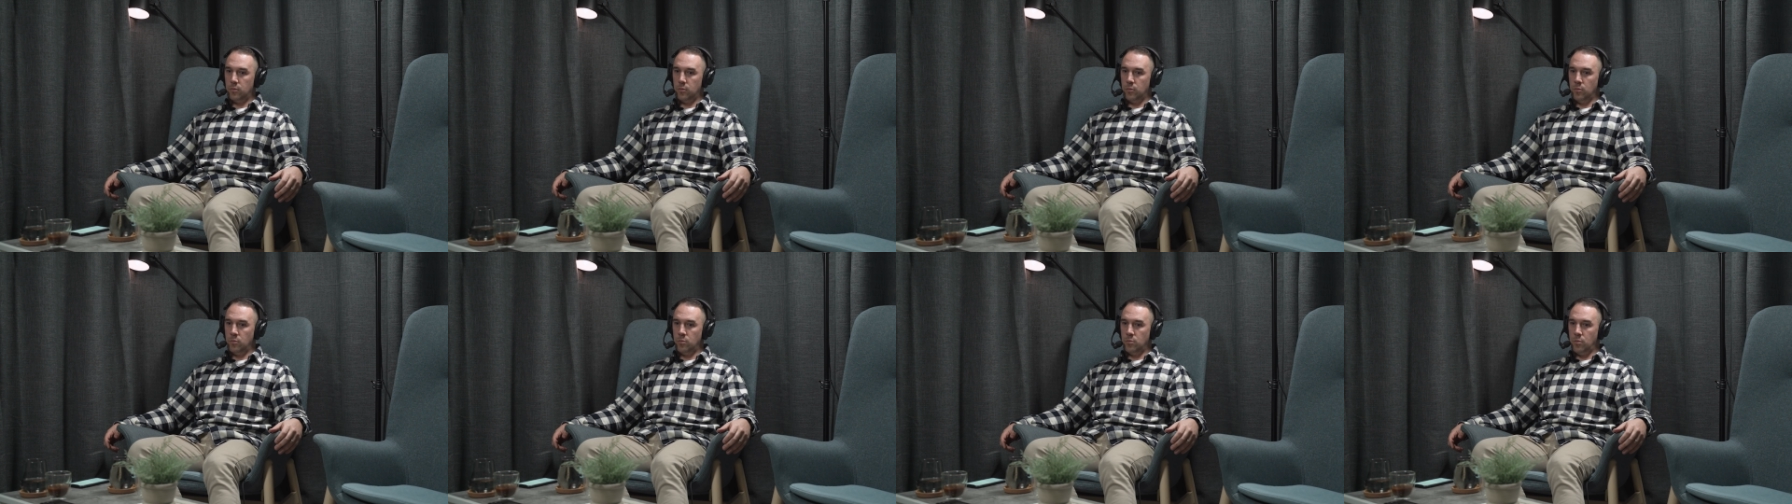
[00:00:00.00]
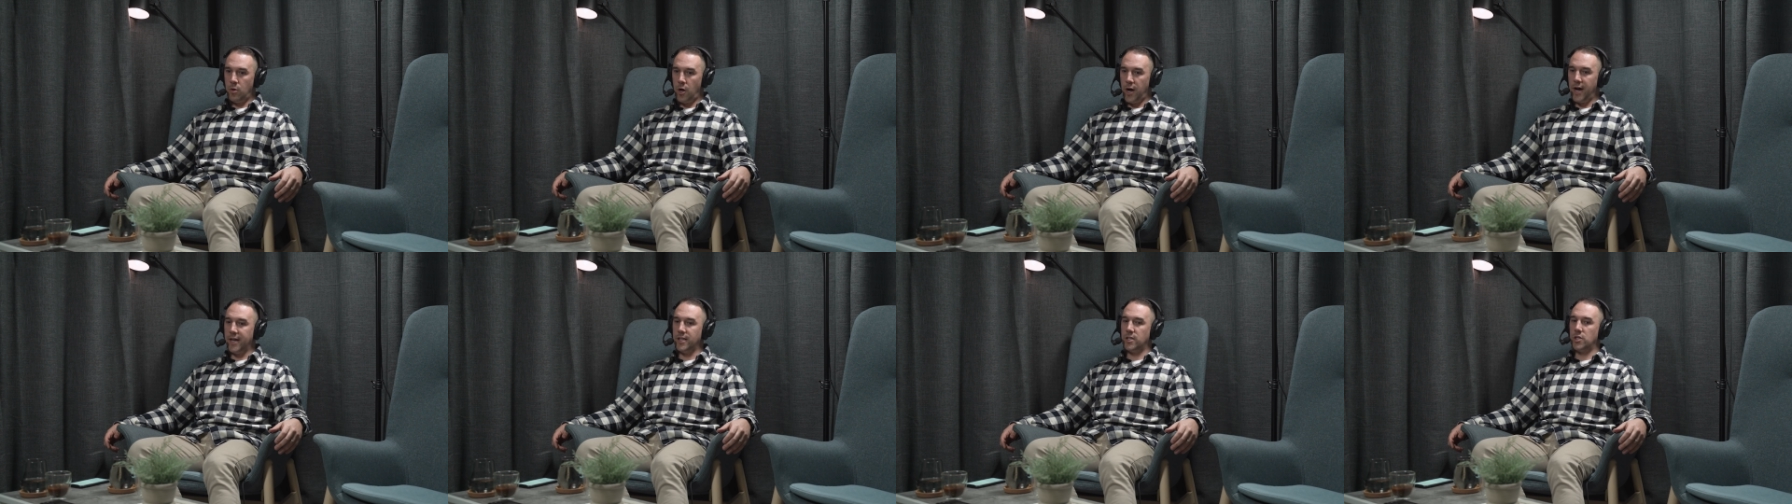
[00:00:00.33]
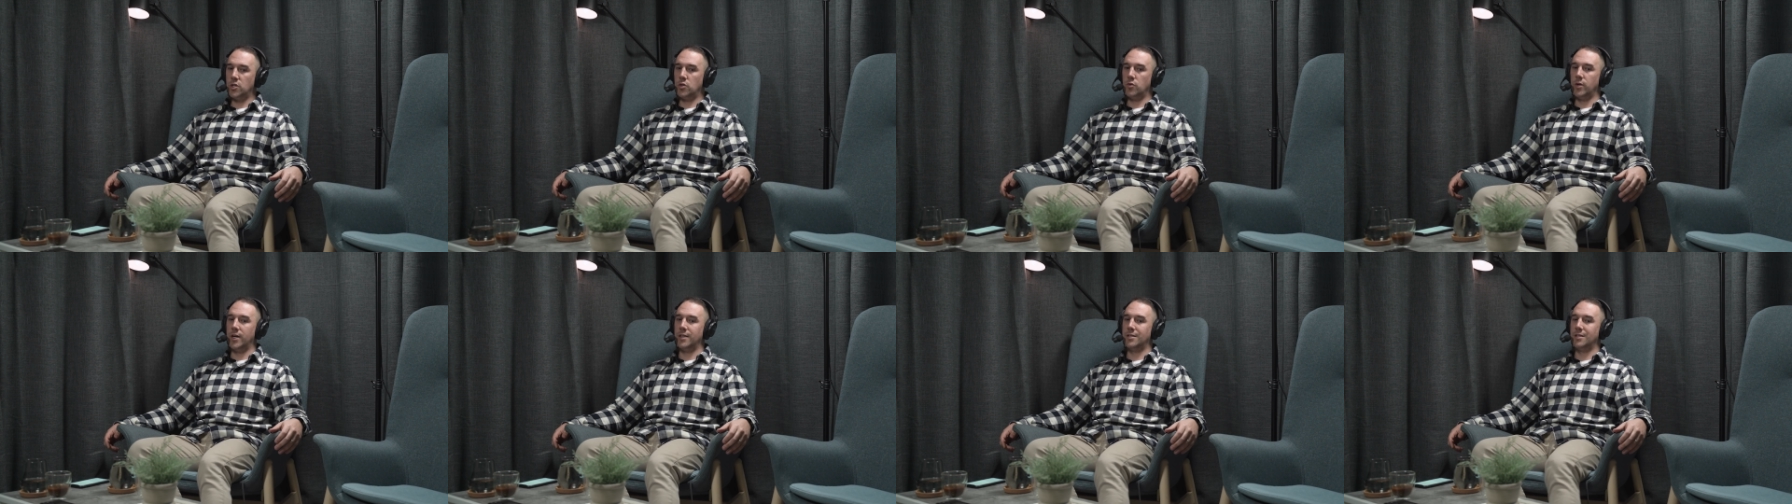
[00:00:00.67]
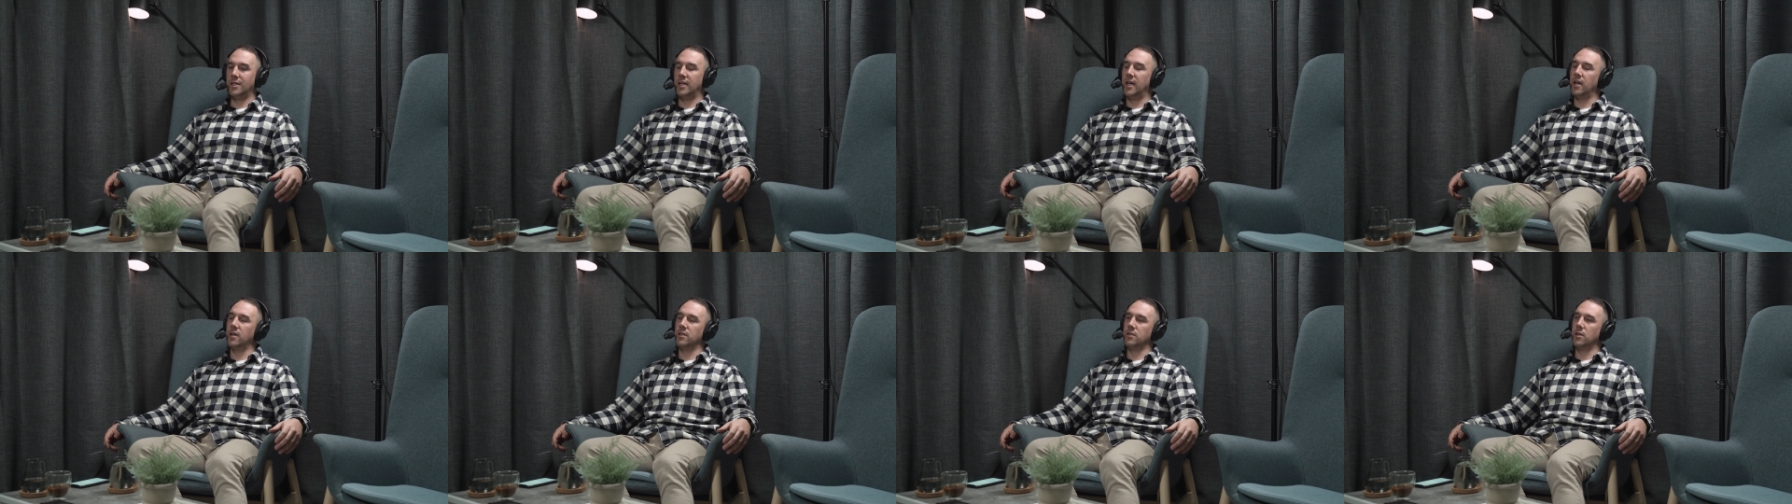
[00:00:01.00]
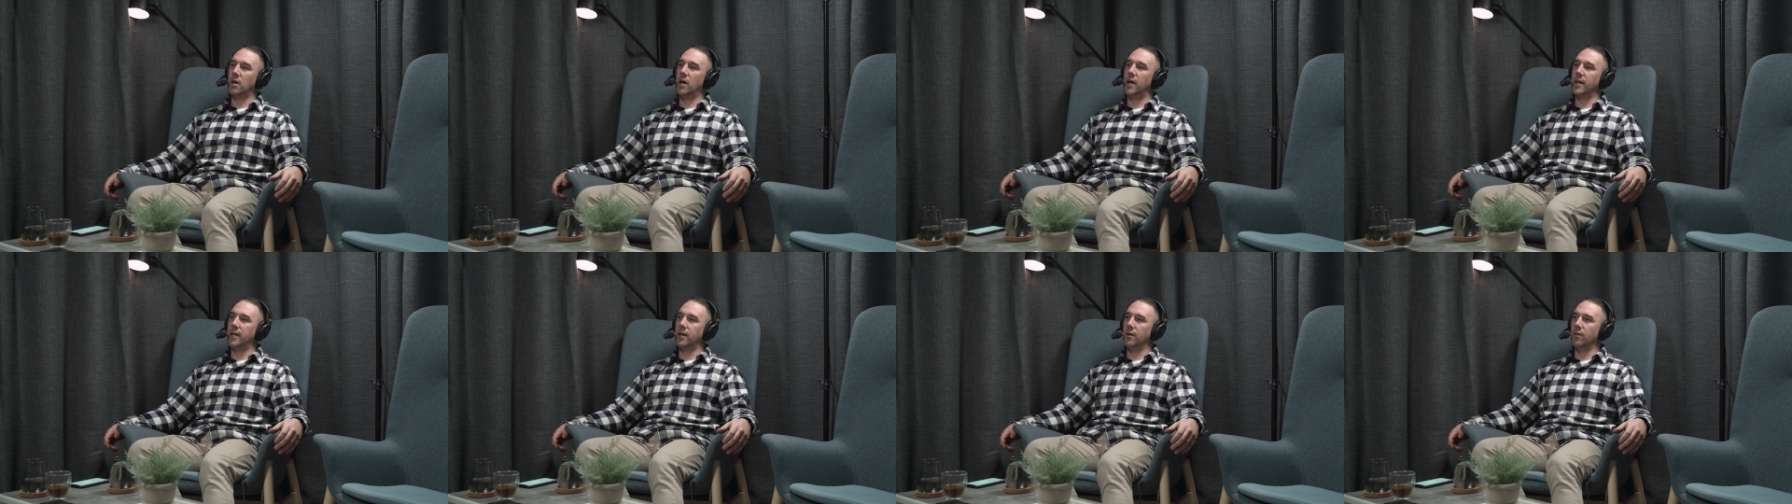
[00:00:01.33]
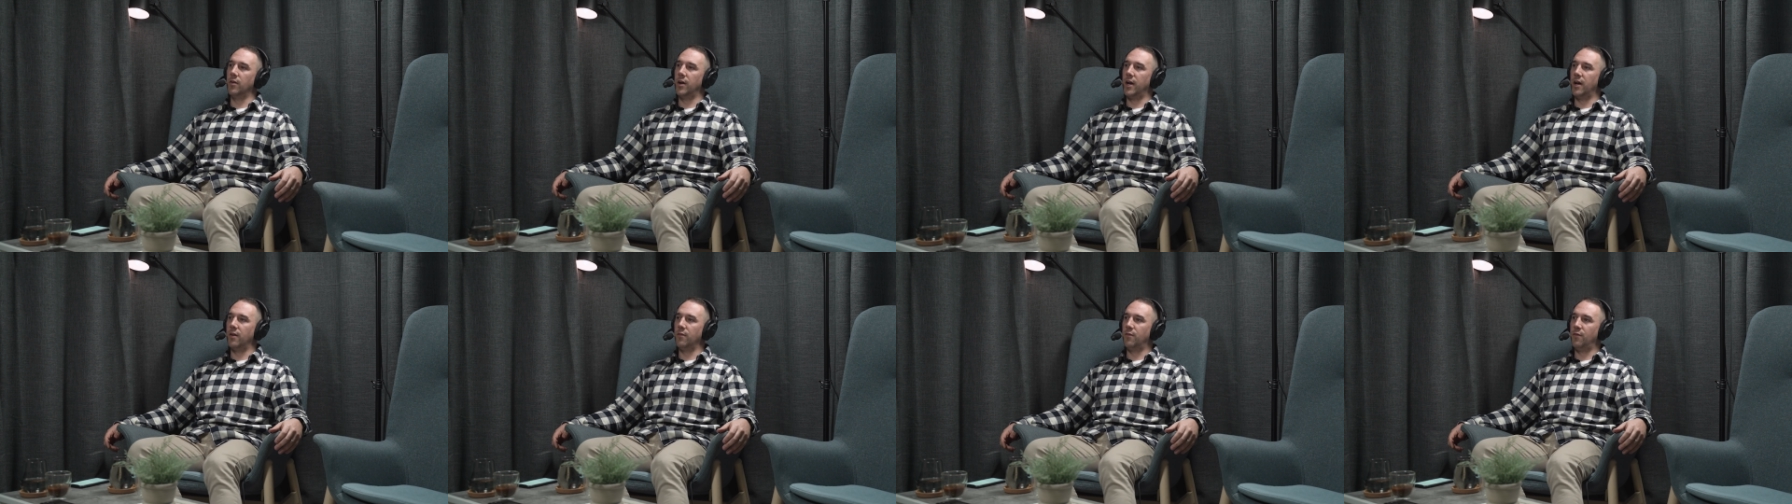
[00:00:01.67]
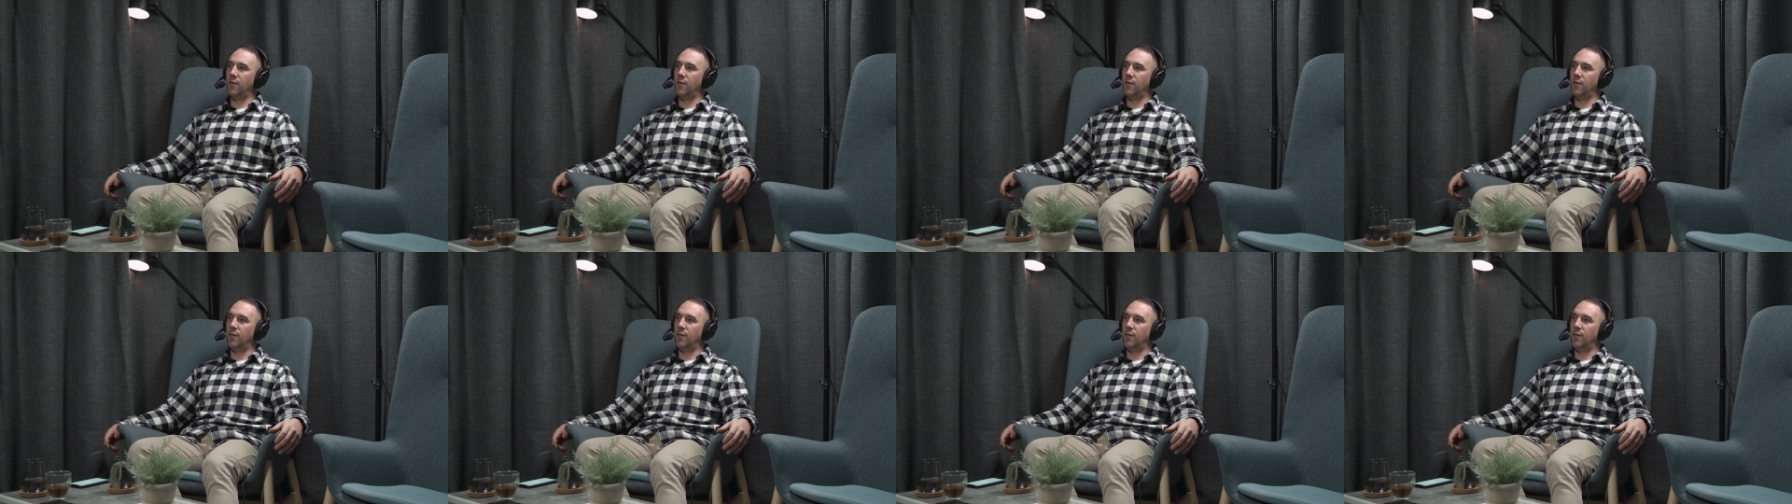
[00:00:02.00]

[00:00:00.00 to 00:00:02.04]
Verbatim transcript: my stress and anxiety around